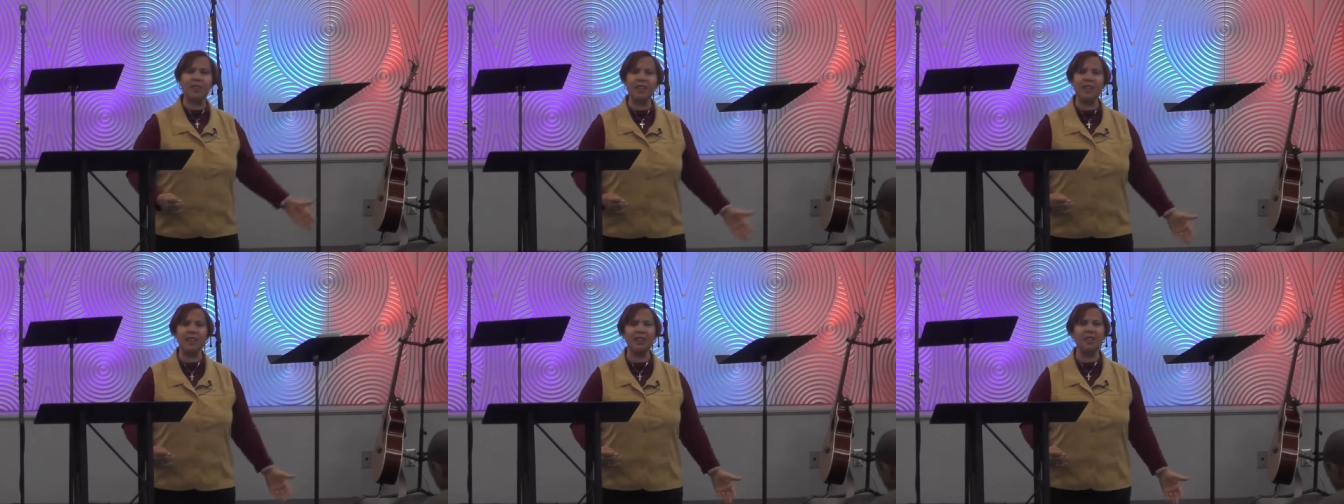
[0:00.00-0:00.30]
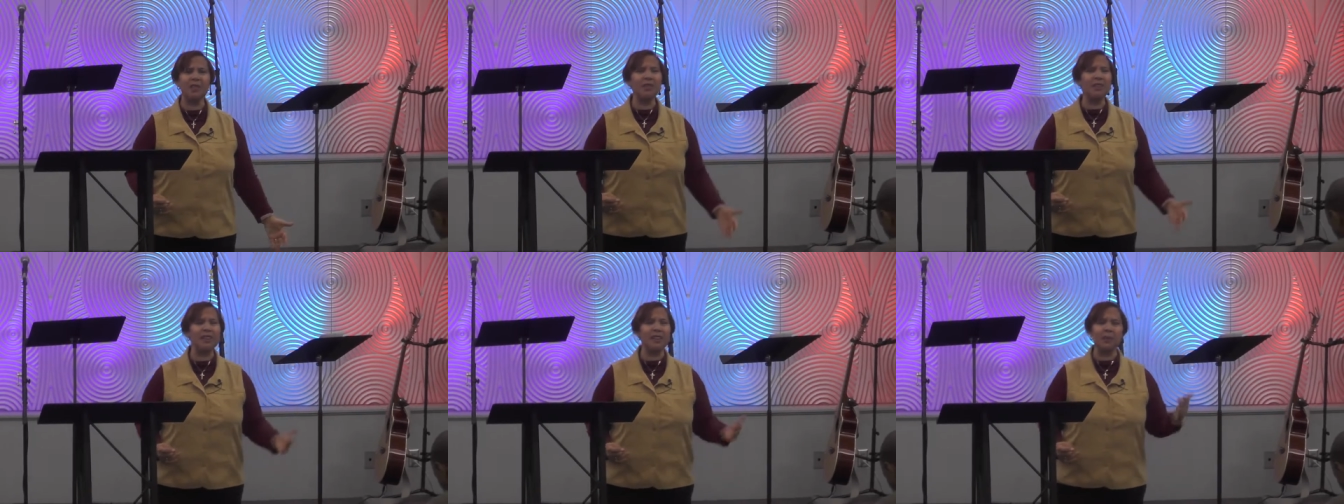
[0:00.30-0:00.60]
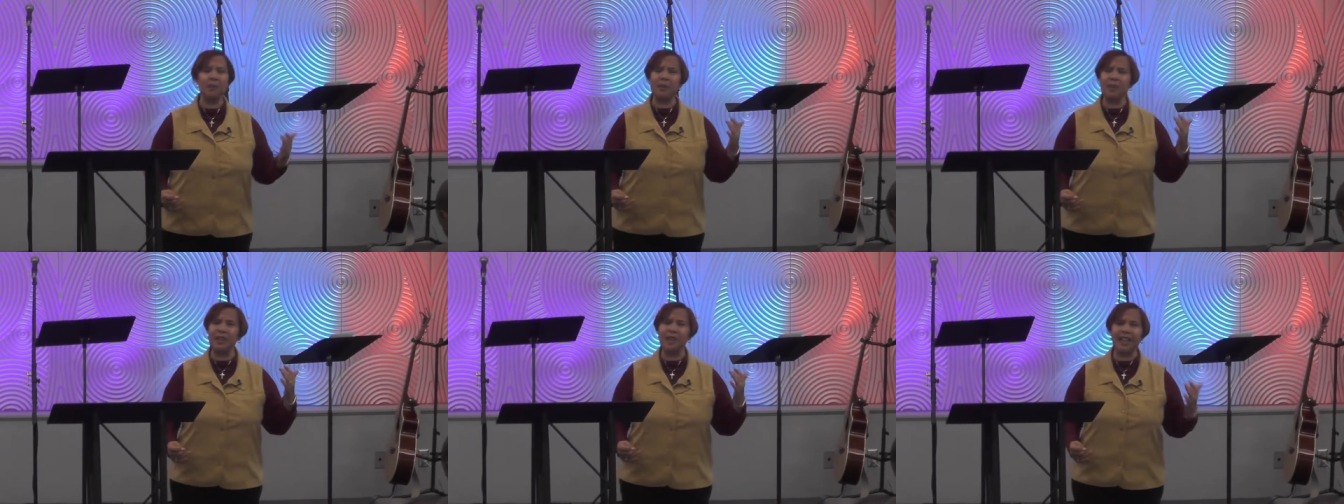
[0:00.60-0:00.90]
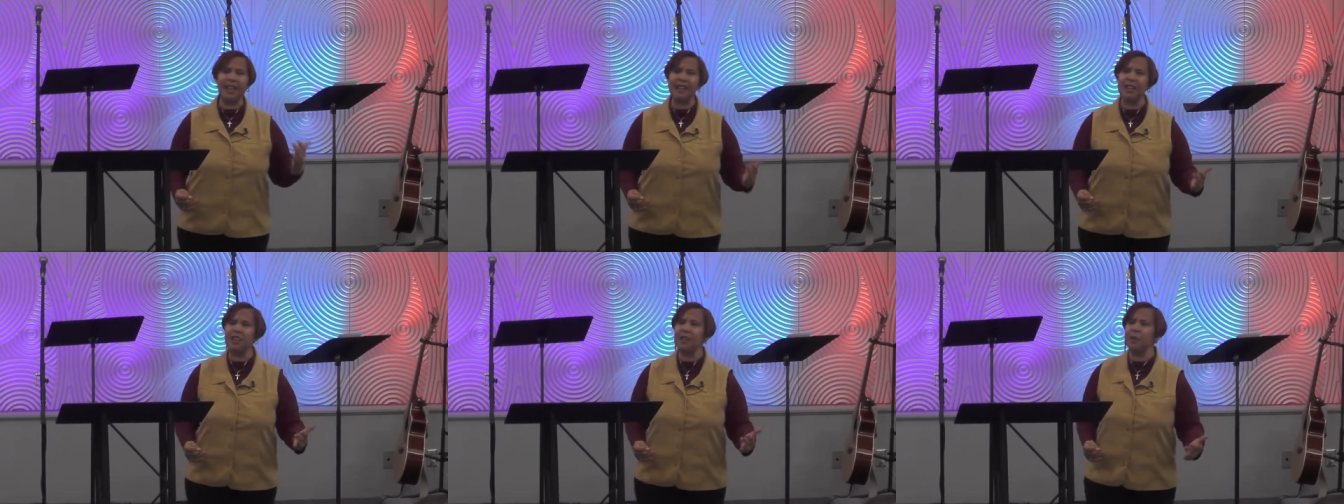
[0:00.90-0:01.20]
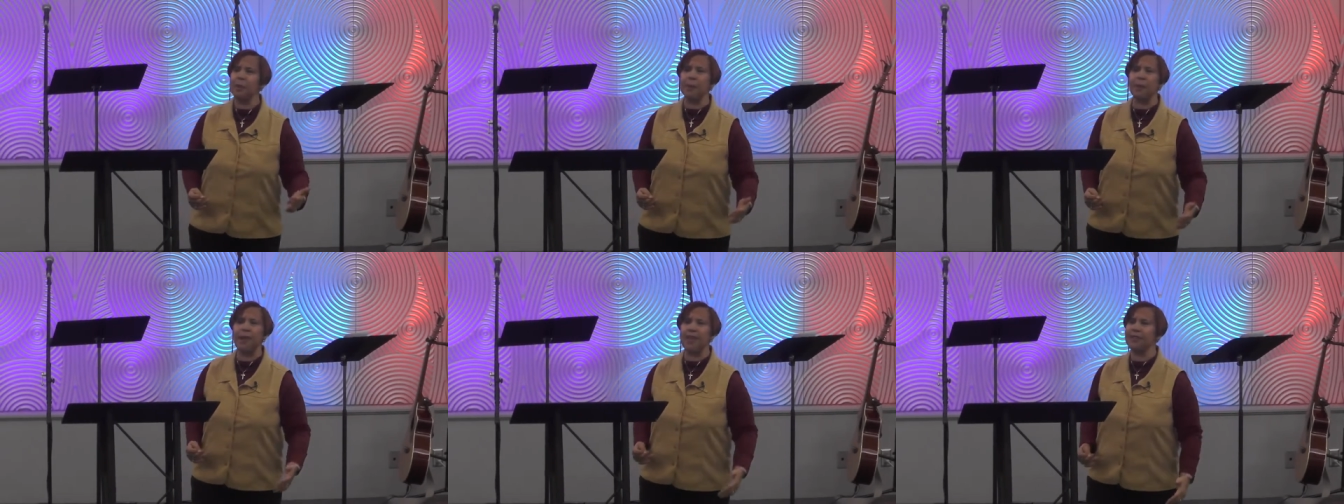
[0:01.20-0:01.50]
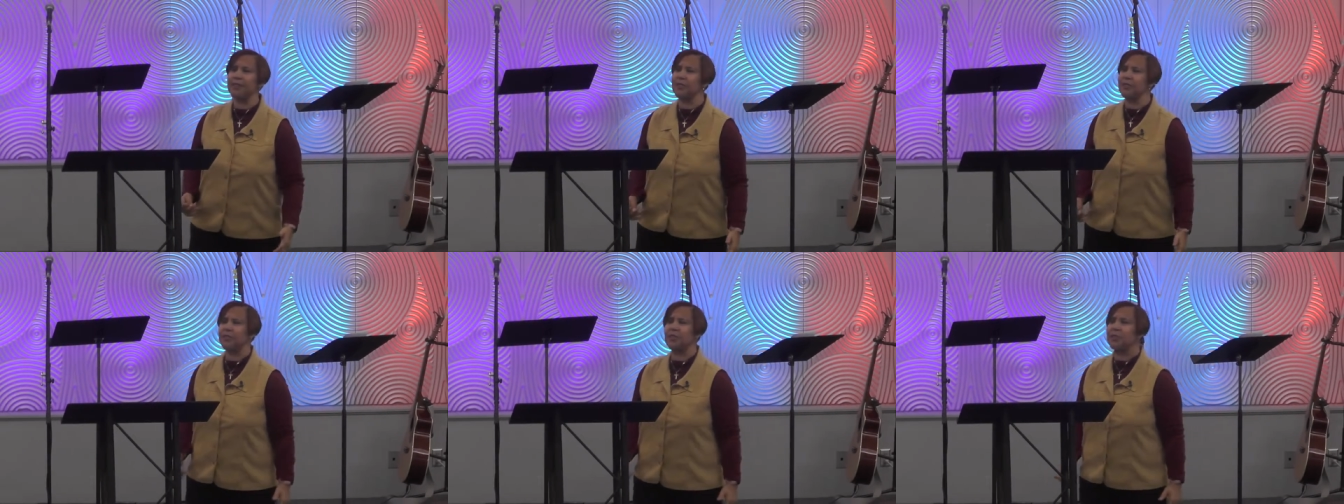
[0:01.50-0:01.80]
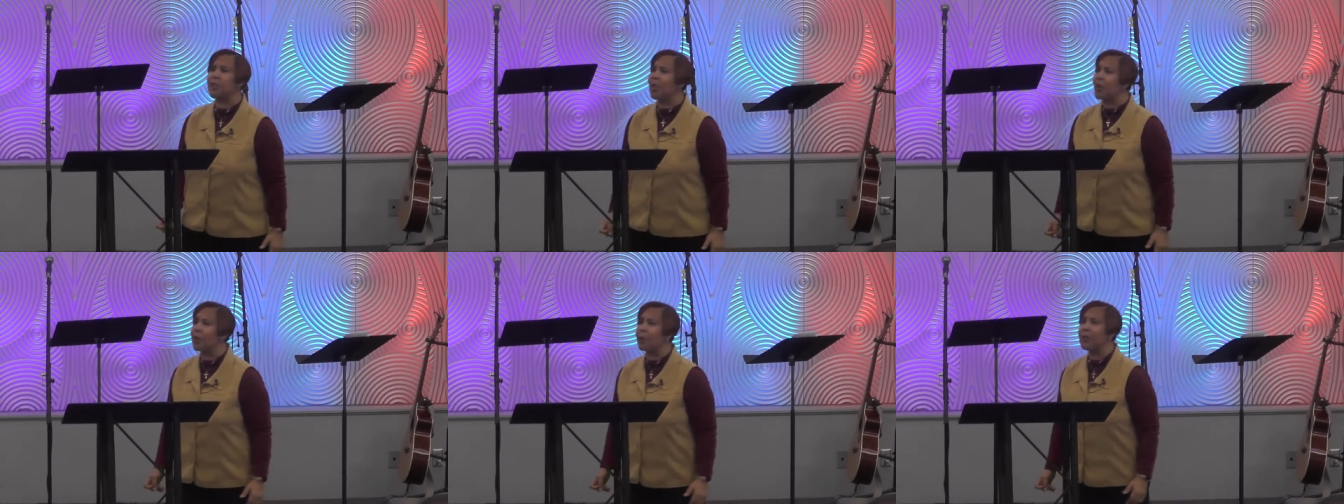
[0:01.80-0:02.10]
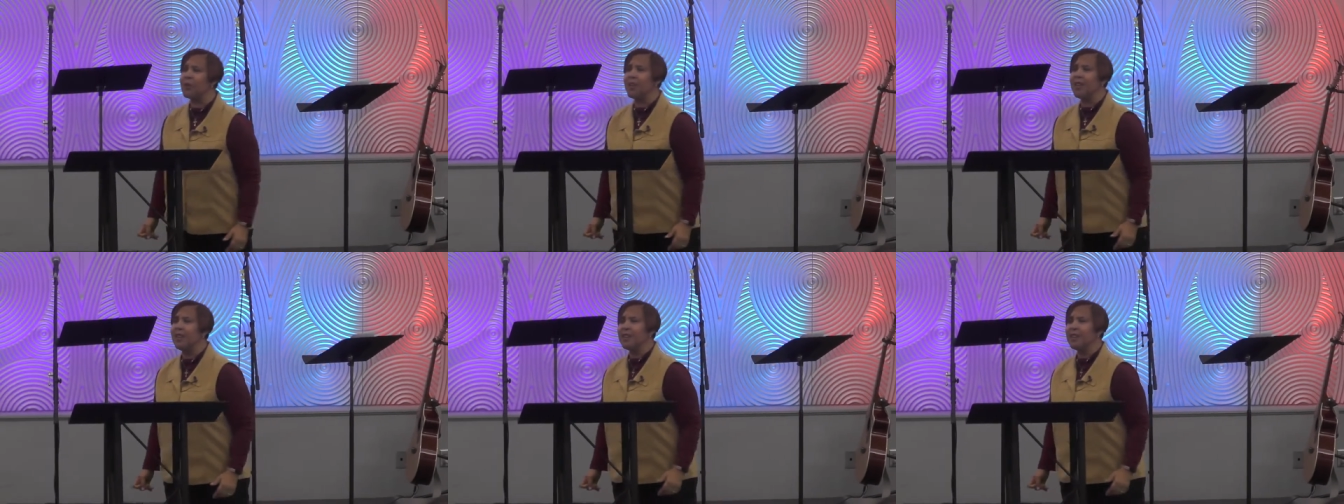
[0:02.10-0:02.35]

to this, you need to be letting your pastors know